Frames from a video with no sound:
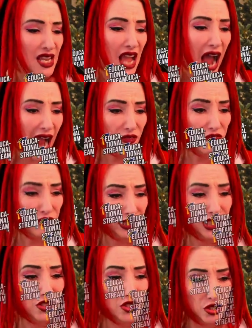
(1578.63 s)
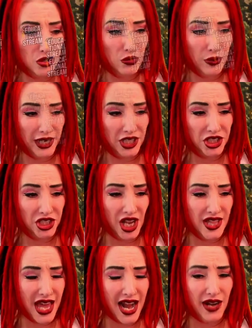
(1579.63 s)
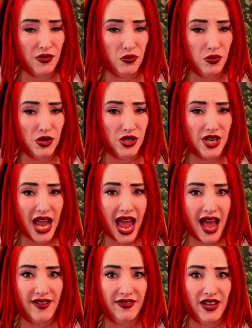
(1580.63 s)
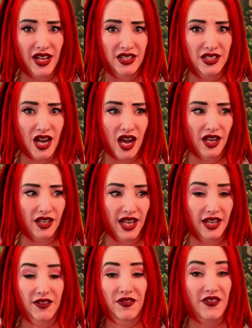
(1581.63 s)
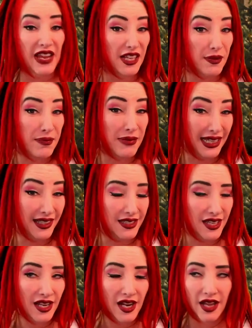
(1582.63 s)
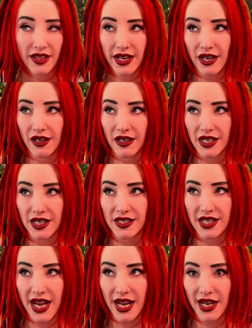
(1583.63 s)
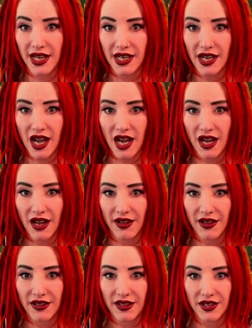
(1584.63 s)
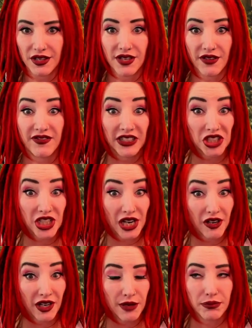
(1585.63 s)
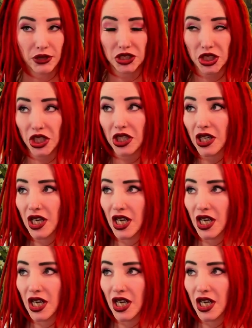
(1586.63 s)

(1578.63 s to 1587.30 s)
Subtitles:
I really do wish that I would have done like fake meat. There's a vegetarian butcher